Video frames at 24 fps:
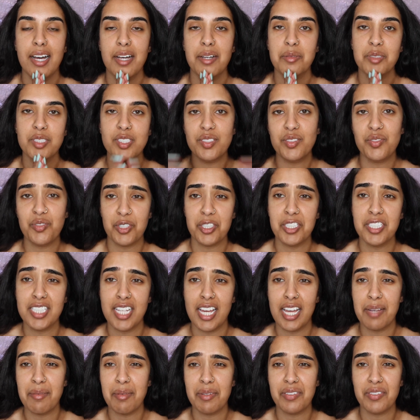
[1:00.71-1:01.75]
This is the first
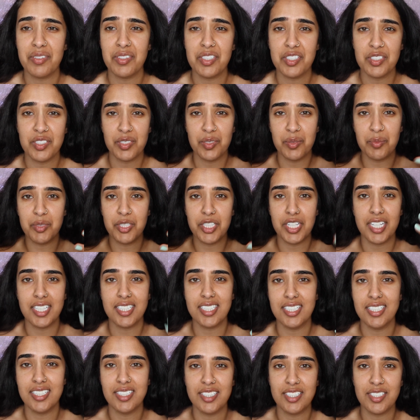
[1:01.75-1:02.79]
time I've ever zoomed you guys
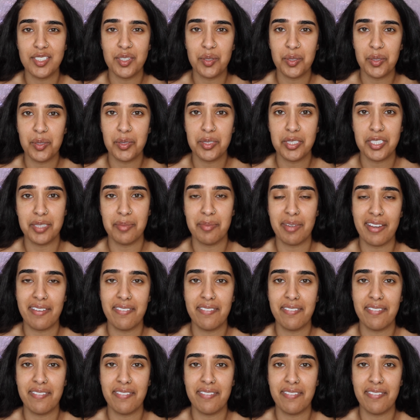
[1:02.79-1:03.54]
in so close to my